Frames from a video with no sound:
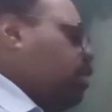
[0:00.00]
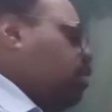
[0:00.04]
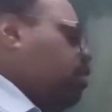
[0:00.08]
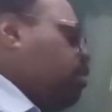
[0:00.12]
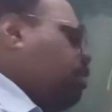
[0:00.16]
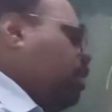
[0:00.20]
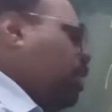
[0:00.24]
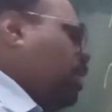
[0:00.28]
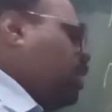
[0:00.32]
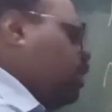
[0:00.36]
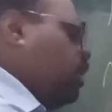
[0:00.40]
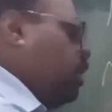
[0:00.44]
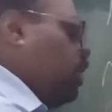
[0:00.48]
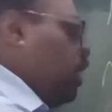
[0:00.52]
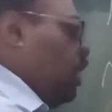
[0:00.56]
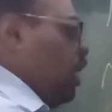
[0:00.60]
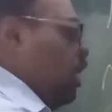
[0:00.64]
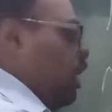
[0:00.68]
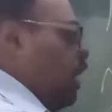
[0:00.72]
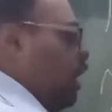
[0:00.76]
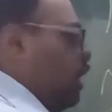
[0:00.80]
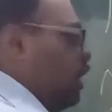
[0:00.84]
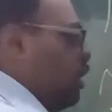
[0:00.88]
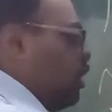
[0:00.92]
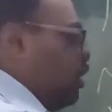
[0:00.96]
But still,
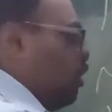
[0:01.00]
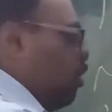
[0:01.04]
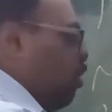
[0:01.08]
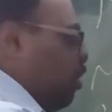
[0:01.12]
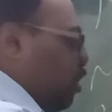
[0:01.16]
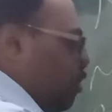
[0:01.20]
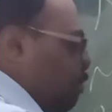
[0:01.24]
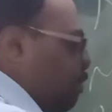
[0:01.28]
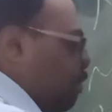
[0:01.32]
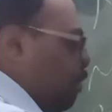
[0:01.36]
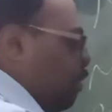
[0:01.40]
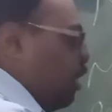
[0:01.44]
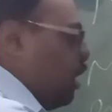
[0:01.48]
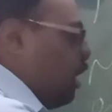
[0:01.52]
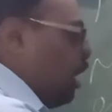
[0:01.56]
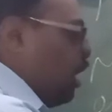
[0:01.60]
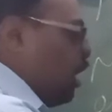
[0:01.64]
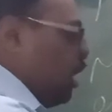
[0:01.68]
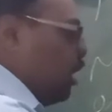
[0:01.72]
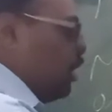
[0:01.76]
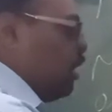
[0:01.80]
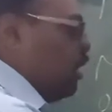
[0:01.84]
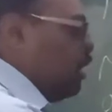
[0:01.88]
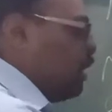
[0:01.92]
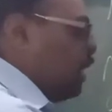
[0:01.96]
it is not put
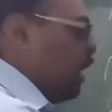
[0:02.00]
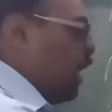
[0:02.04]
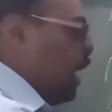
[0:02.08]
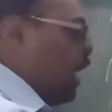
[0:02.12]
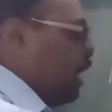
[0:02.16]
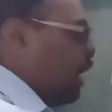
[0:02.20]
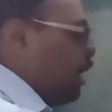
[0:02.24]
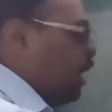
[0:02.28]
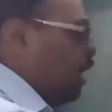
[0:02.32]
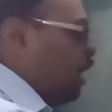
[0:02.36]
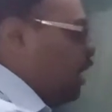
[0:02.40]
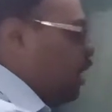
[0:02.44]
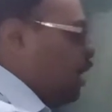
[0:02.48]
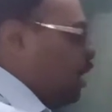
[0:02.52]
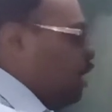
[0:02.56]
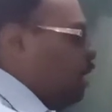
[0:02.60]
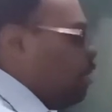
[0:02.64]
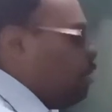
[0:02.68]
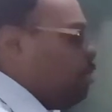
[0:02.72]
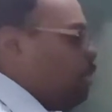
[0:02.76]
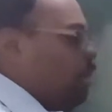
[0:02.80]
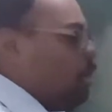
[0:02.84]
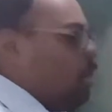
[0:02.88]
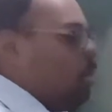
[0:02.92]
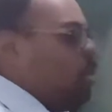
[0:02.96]
under this category
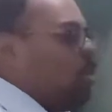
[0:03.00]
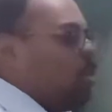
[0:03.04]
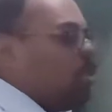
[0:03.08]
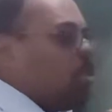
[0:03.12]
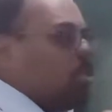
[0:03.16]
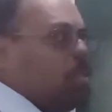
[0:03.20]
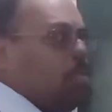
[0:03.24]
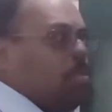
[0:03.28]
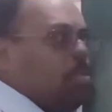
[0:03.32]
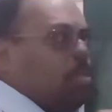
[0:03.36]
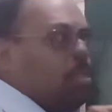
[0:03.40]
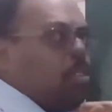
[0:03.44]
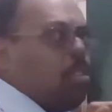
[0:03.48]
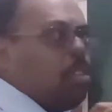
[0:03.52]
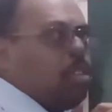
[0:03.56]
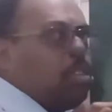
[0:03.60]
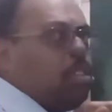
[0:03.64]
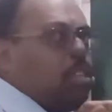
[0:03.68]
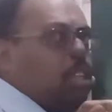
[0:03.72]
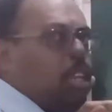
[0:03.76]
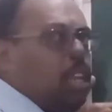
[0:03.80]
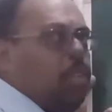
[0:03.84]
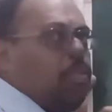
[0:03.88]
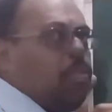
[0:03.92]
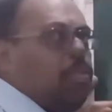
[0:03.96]
because of
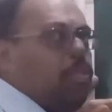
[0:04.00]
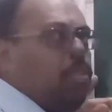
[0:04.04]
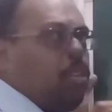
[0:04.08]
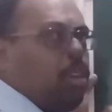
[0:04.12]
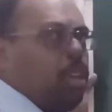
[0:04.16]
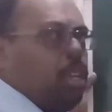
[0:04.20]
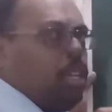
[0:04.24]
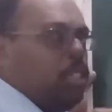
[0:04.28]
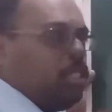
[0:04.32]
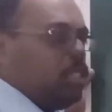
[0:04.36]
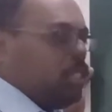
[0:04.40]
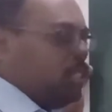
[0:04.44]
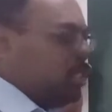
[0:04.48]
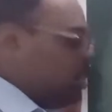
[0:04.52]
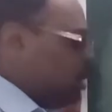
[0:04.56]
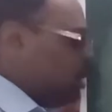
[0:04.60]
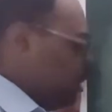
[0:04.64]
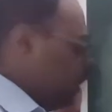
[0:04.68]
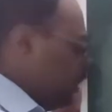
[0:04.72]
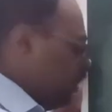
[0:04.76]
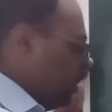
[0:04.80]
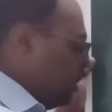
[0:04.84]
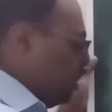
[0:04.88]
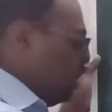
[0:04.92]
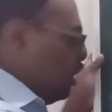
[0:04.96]
3-4
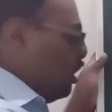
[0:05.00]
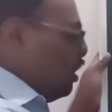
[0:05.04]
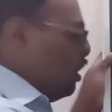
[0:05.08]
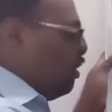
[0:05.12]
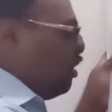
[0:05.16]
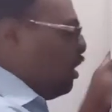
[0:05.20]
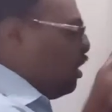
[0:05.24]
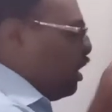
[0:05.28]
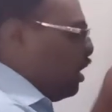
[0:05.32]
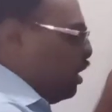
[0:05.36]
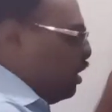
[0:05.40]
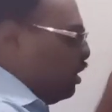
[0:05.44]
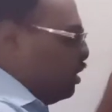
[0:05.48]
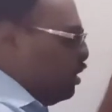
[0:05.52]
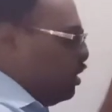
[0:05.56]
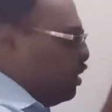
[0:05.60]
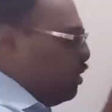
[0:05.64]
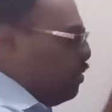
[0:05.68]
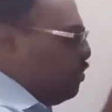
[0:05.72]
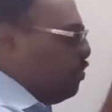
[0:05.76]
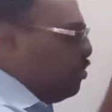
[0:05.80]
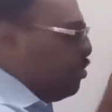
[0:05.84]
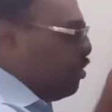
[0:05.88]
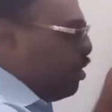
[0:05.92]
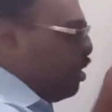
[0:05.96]
reasons. That
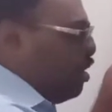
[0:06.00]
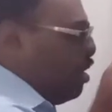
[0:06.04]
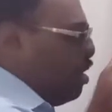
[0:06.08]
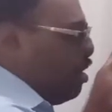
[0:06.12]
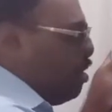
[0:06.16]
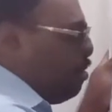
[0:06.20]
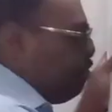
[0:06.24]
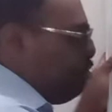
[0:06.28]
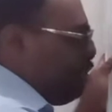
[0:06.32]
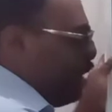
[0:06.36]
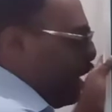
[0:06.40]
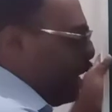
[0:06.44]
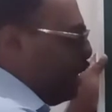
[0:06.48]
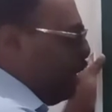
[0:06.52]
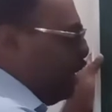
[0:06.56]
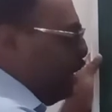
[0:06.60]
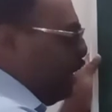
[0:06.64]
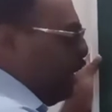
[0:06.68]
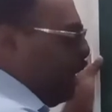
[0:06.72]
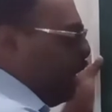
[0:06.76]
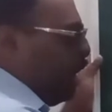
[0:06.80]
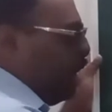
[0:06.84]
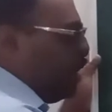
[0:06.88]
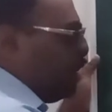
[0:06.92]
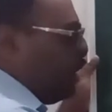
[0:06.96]
is,
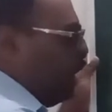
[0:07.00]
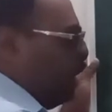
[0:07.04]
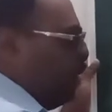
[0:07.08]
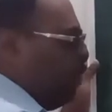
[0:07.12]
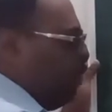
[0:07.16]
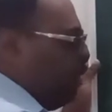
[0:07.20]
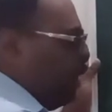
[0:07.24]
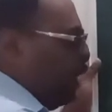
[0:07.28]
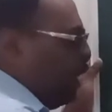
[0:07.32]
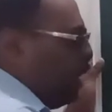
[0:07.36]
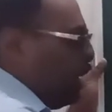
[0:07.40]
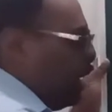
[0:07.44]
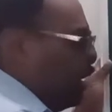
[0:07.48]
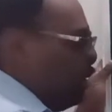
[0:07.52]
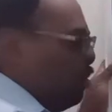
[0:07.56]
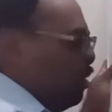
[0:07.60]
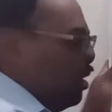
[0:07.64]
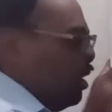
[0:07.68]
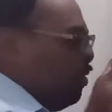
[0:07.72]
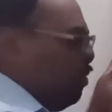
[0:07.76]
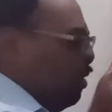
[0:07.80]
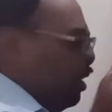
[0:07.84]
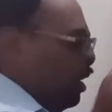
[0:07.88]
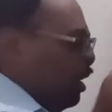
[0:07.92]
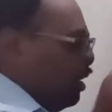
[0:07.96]
bacteria is every time
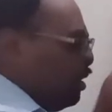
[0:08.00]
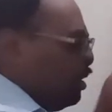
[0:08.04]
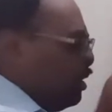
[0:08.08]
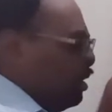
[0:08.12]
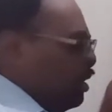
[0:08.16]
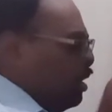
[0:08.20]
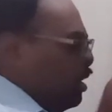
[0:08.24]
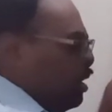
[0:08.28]
living.